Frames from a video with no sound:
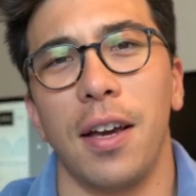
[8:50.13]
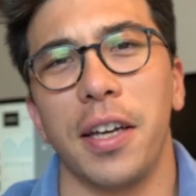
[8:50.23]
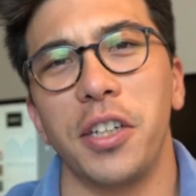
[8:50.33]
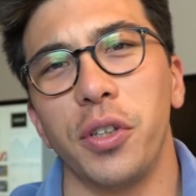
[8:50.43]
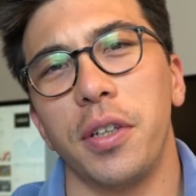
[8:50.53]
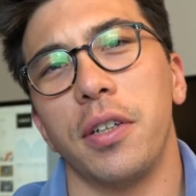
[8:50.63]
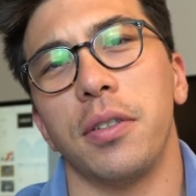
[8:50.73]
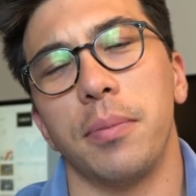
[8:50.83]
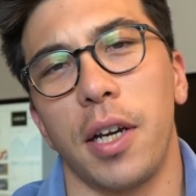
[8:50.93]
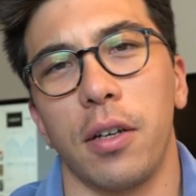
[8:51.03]
Occasionally,
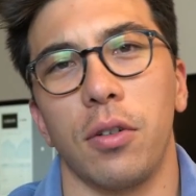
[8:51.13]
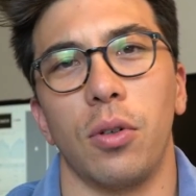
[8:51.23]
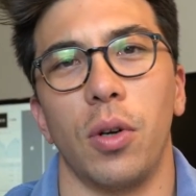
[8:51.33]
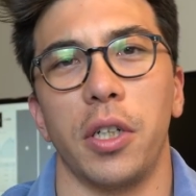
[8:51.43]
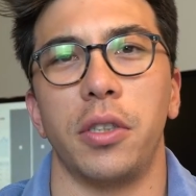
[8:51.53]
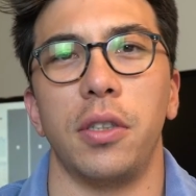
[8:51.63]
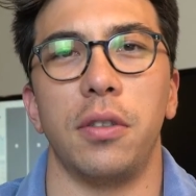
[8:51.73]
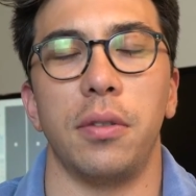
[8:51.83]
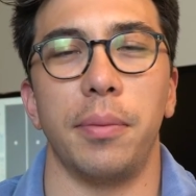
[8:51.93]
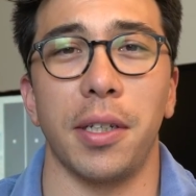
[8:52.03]
there's some technical
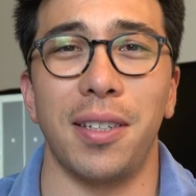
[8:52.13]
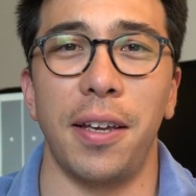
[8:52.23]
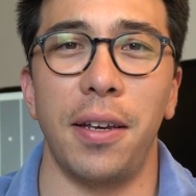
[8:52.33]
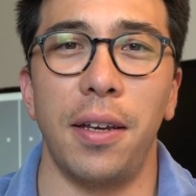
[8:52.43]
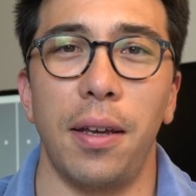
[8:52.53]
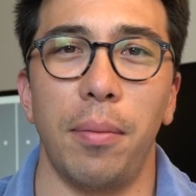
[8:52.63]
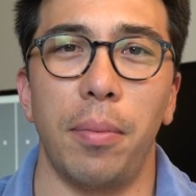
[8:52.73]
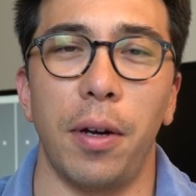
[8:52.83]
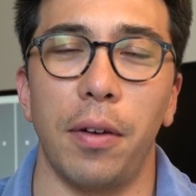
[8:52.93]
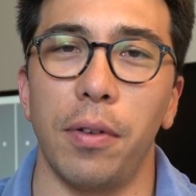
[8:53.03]
questions mixed in,
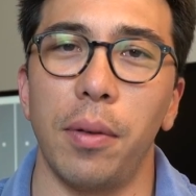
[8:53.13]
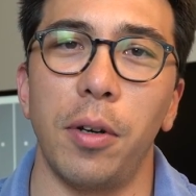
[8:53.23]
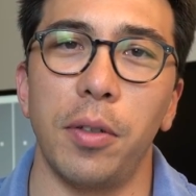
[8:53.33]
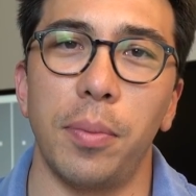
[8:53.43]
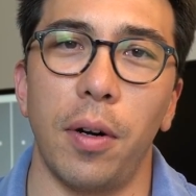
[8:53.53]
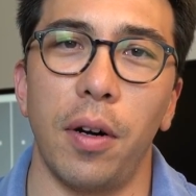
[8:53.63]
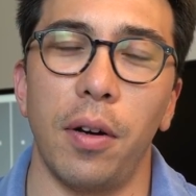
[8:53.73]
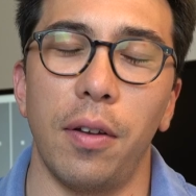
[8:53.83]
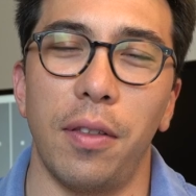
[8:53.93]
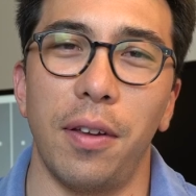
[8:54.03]
but for the most
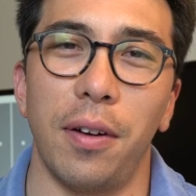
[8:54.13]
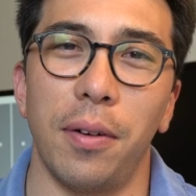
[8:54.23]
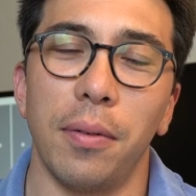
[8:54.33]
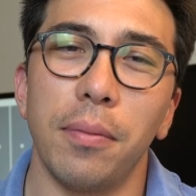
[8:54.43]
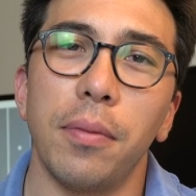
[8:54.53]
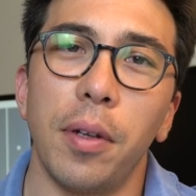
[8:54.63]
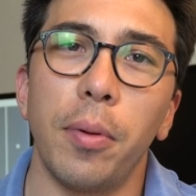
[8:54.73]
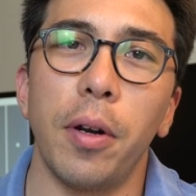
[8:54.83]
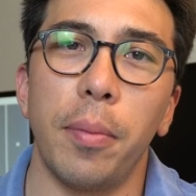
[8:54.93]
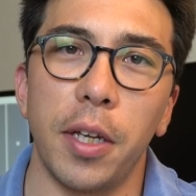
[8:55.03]
part, they're they're
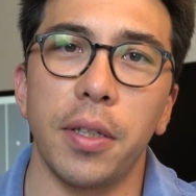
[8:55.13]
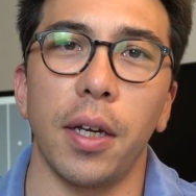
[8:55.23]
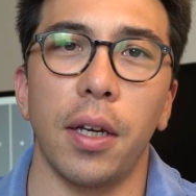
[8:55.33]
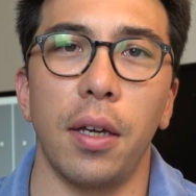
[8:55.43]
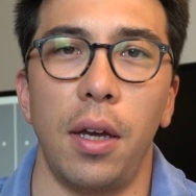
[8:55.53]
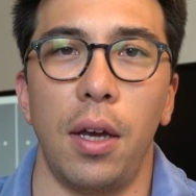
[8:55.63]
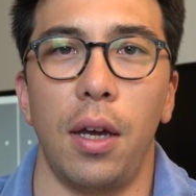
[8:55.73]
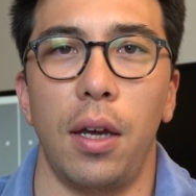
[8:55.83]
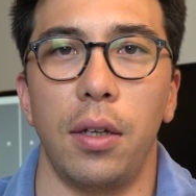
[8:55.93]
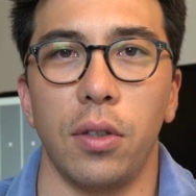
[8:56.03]
pretty basic.
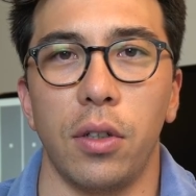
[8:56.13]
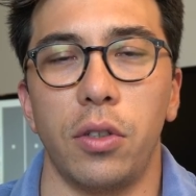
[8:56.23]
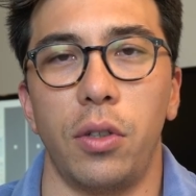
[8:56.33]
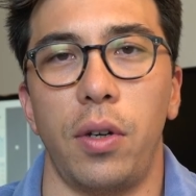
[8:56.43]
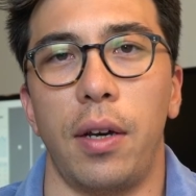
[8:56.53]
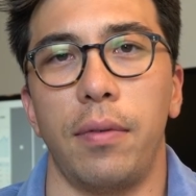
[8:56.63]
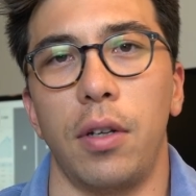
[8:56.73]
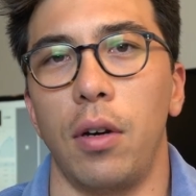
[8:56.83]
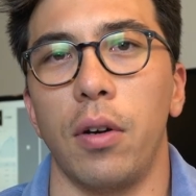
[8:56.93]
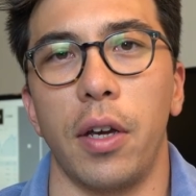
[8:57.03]
As long as you have
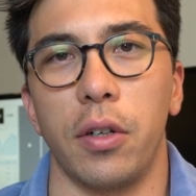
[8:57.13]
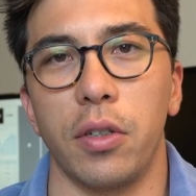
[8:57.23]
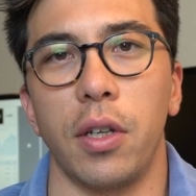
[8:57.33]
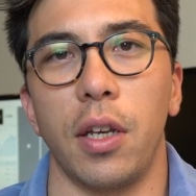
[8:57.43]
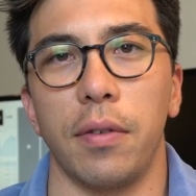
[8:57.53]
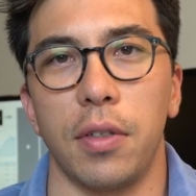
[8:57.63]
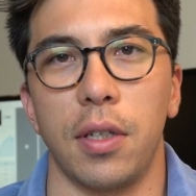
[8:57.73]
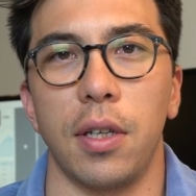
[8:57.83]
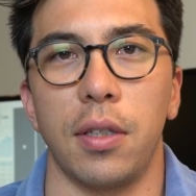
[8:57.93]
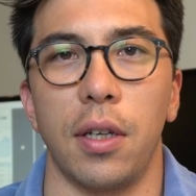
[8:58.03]
an okay understanding of
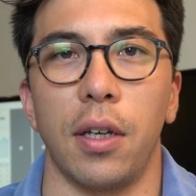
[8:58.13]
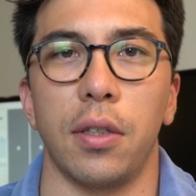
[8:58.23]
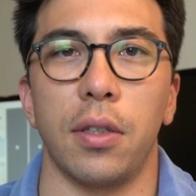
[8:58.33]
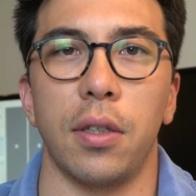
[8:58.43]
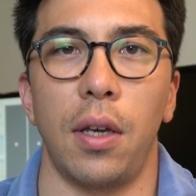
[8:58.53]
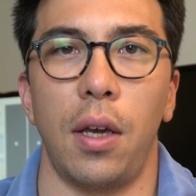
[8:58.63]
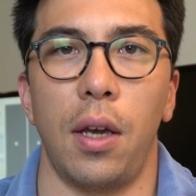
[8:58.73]
statistics,